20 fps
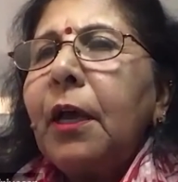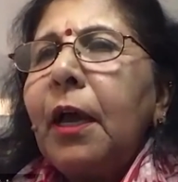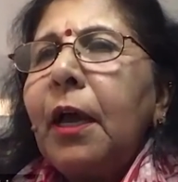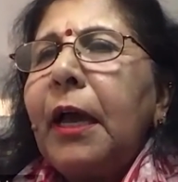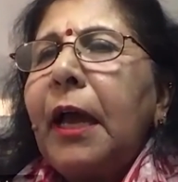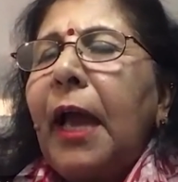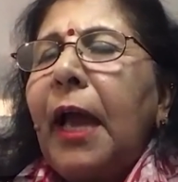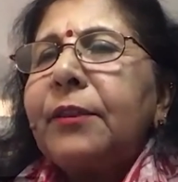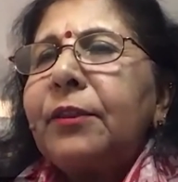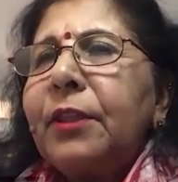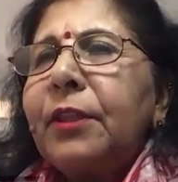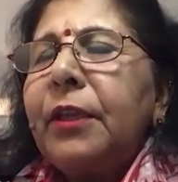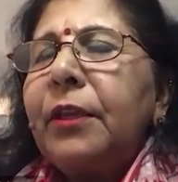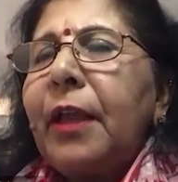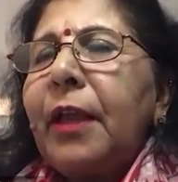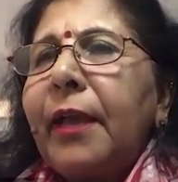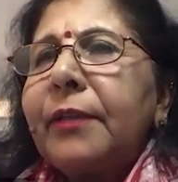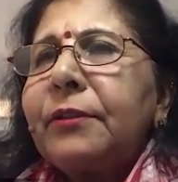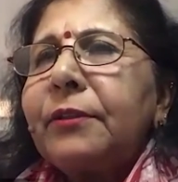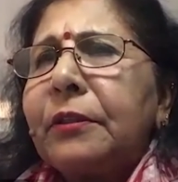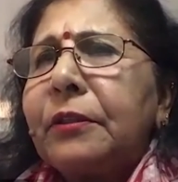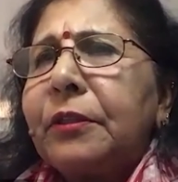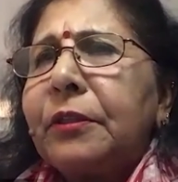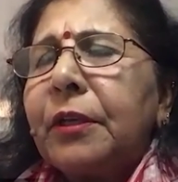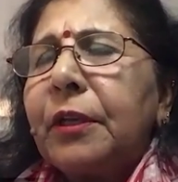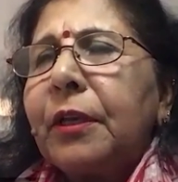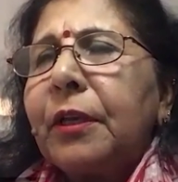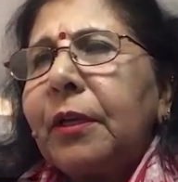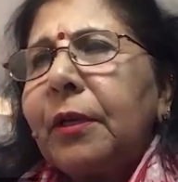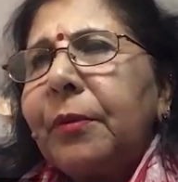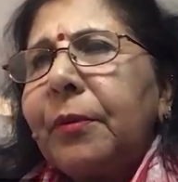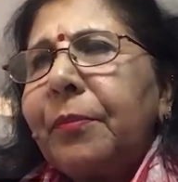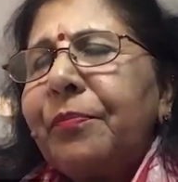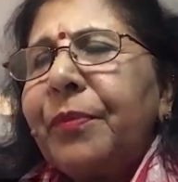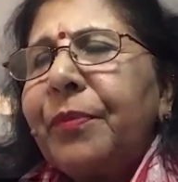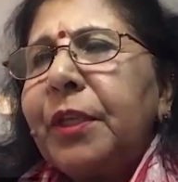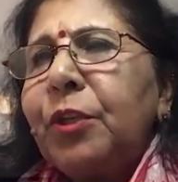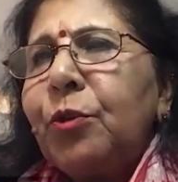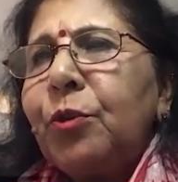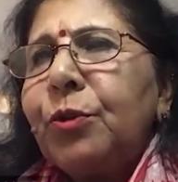
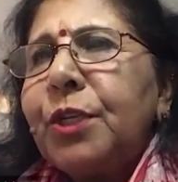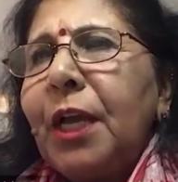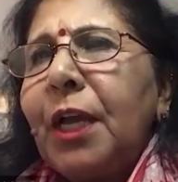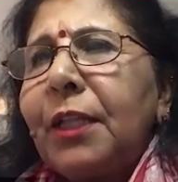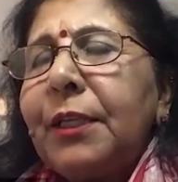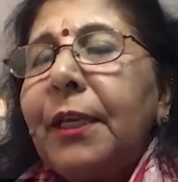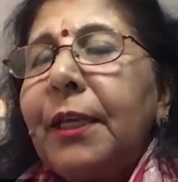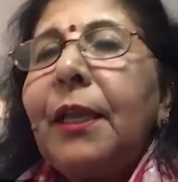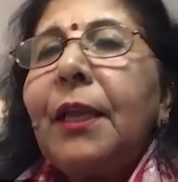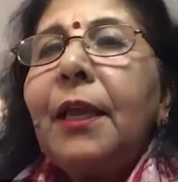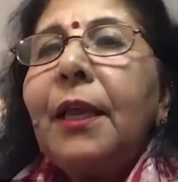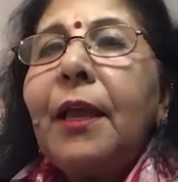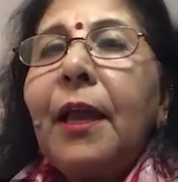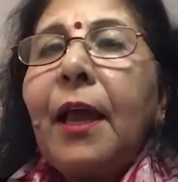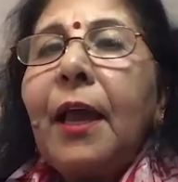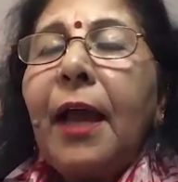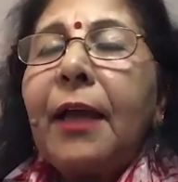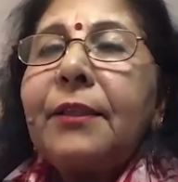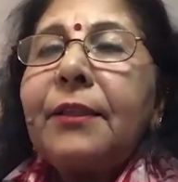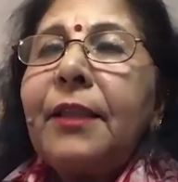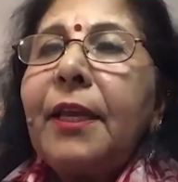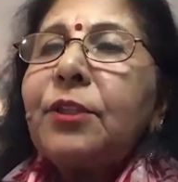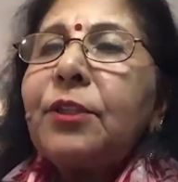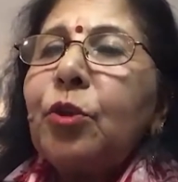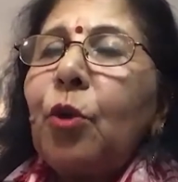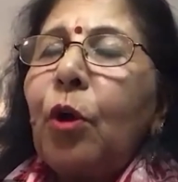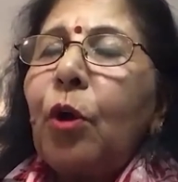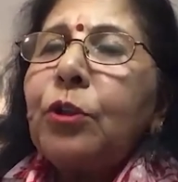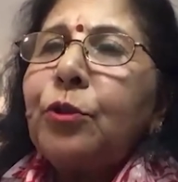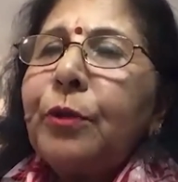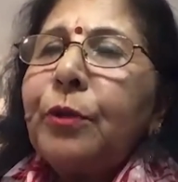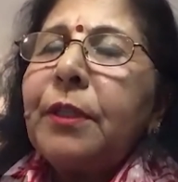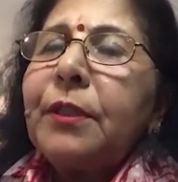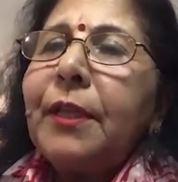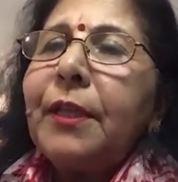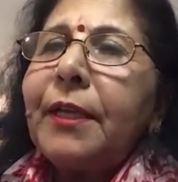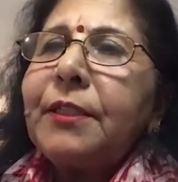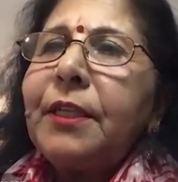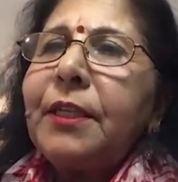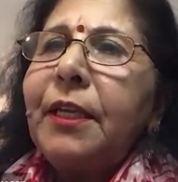New Delhi, and they saw to it
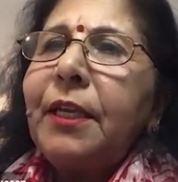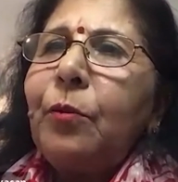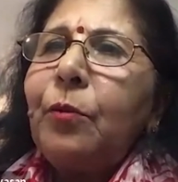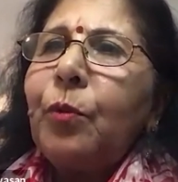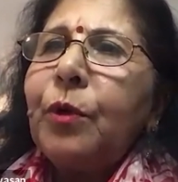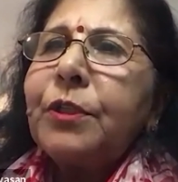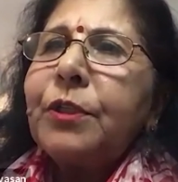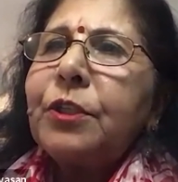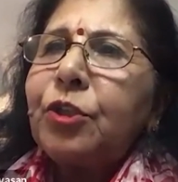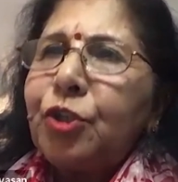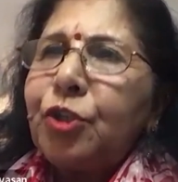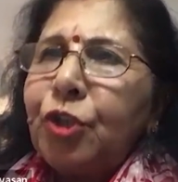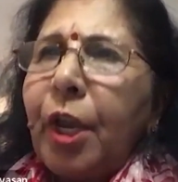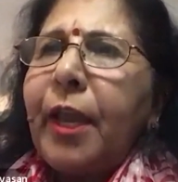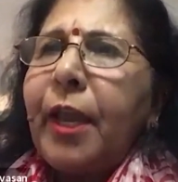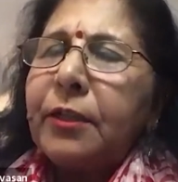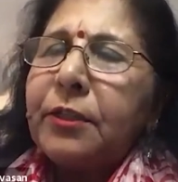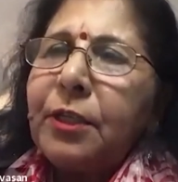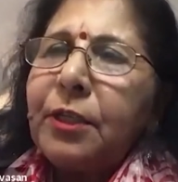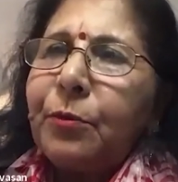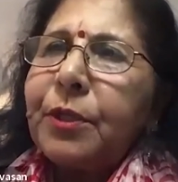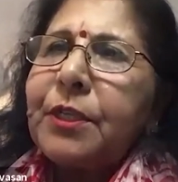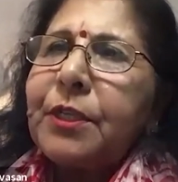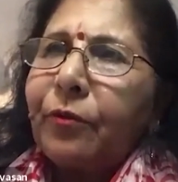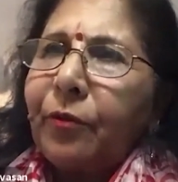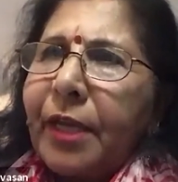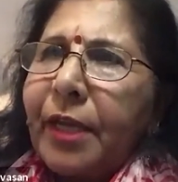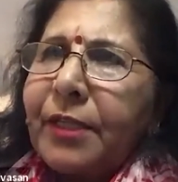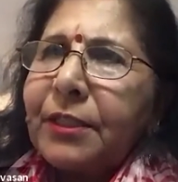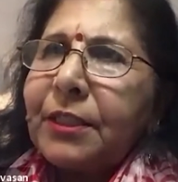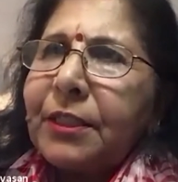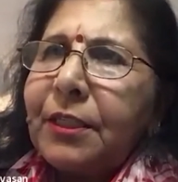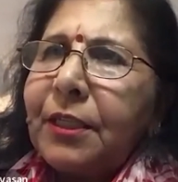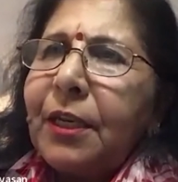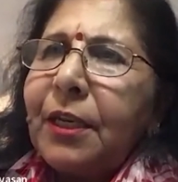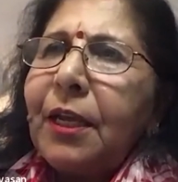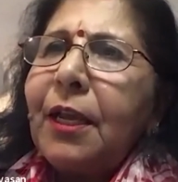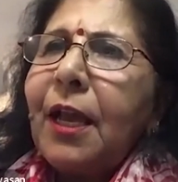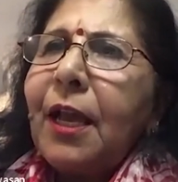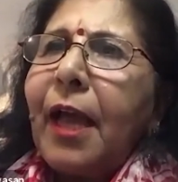that he was jailed. He was arrested,
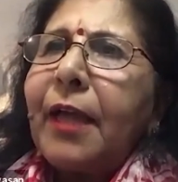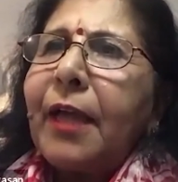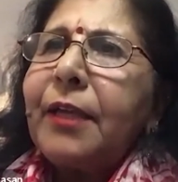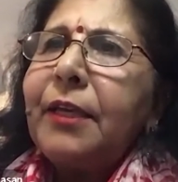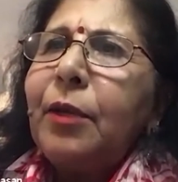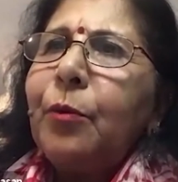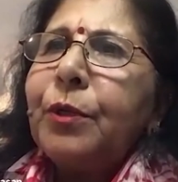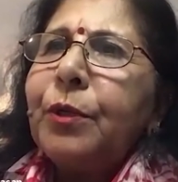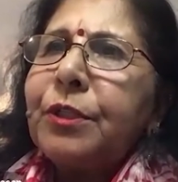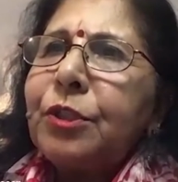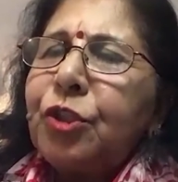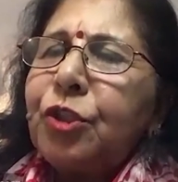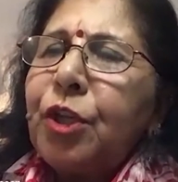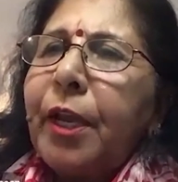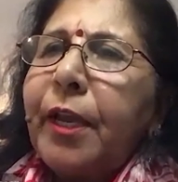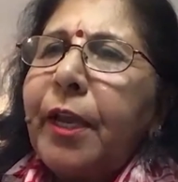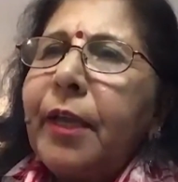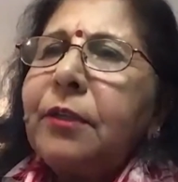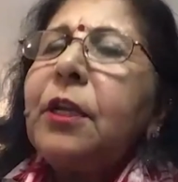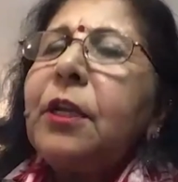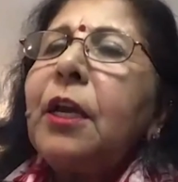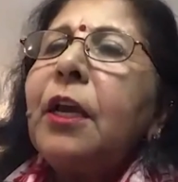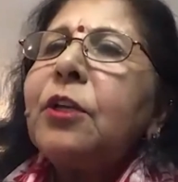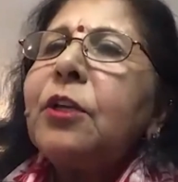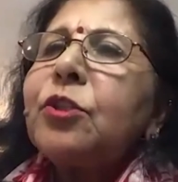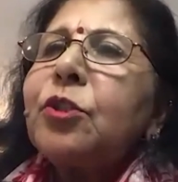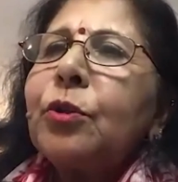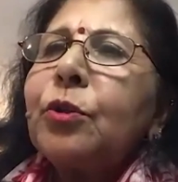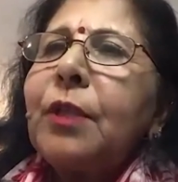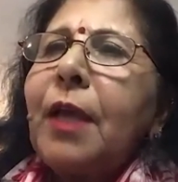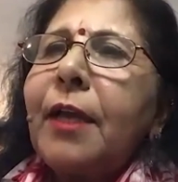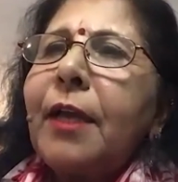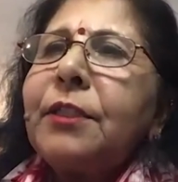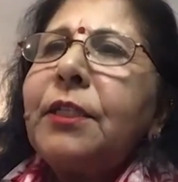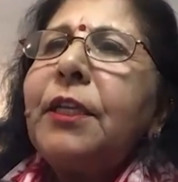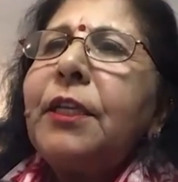and he was jailed so that